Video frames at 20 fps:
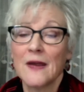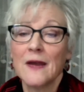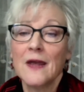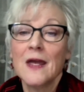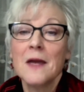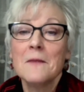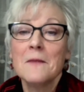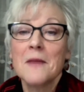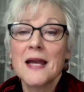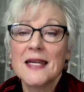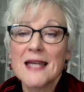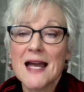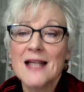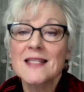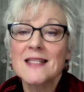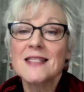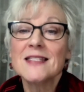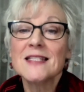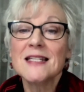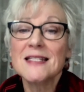My
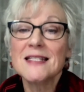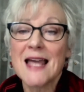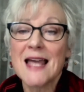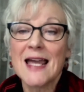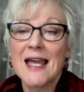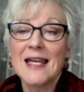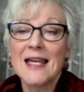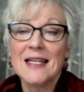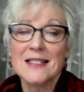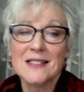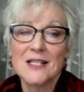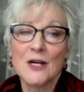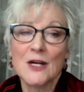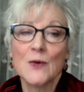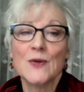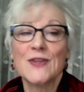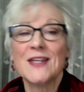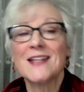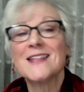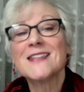guest today is here
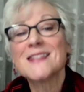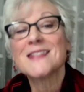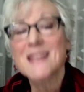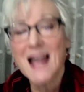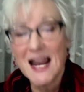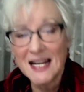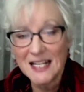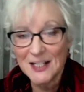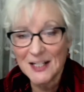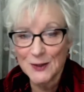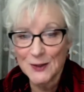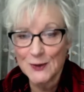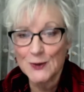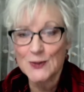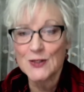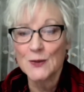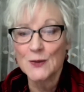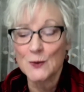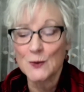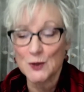with exciting
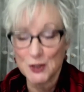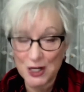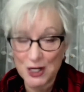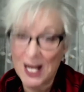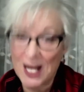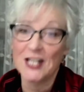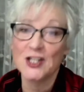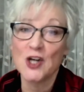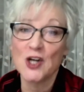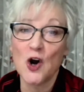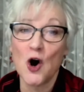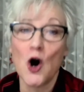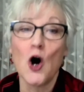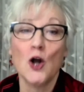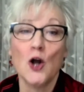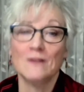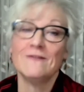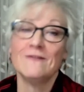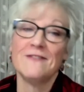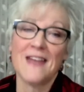news that will change
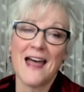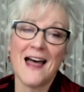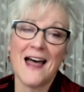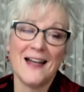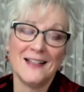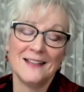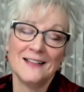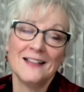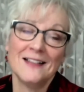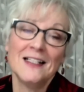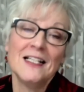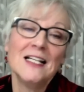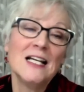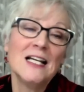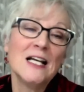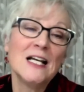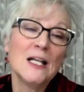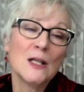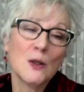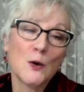all of that.
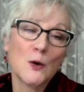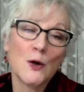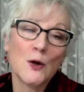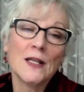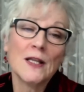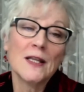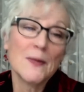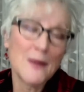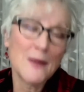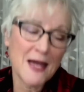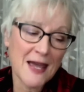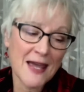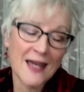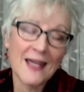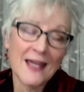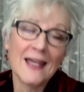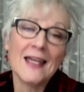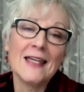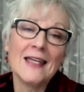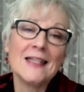Lori
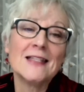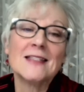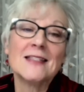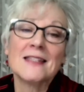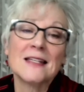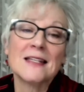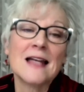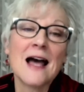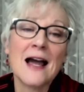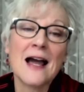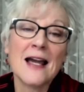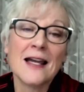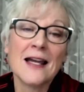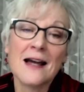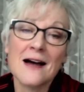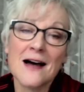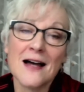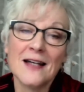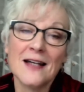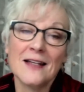LeBay is an
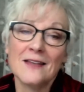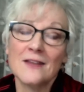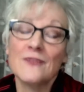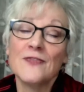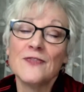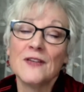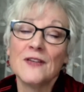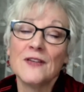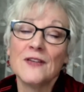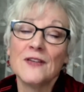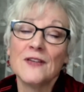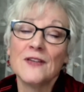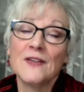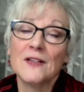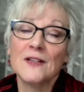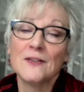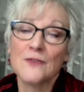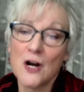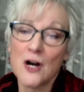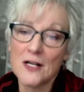icon in the field of
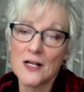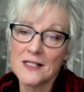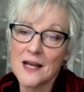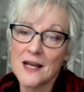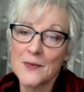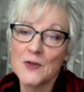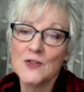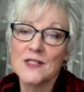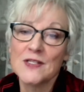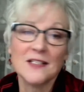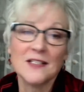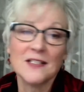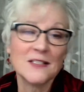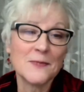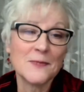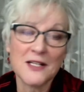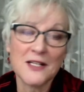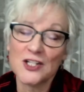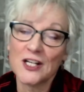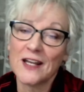Alzheimer's and
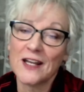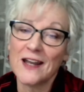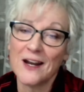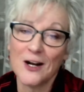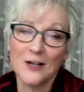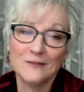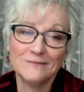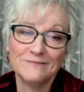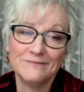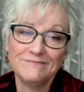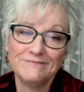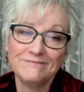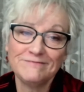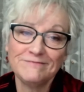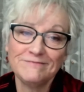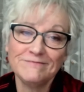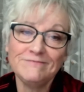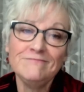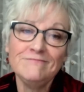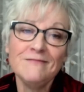dementia care.
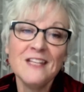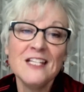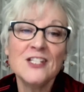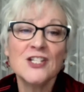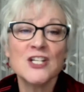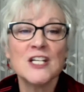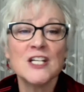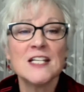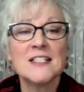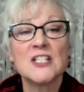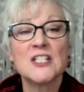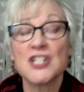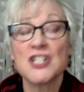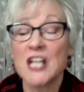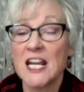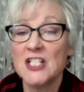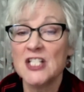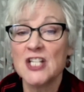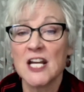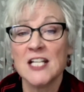She is a change
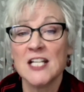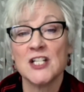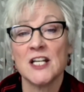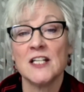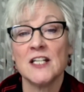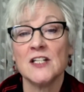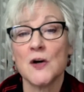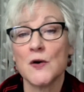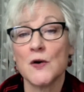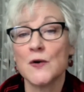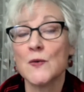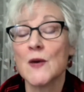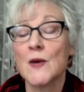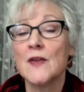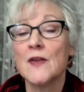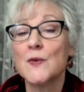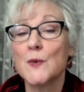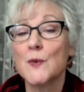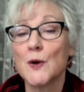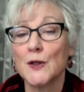agent known around the
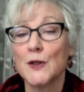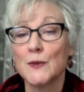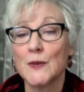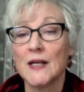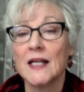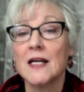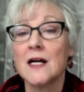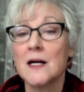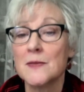world when it comes to